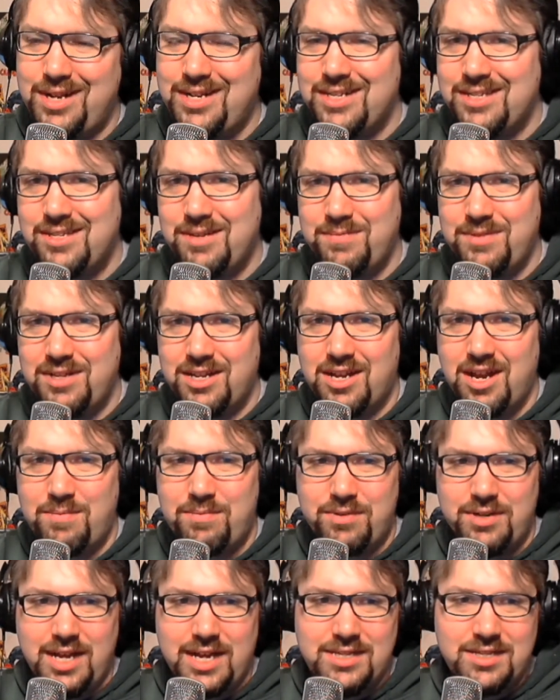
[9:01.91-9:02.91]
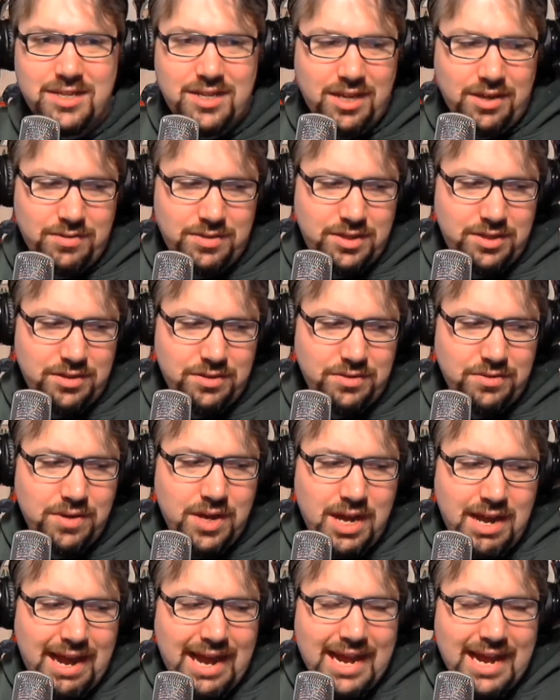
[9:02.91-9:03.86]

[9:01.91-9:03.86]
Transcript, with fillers: I did something a couple nights ago too.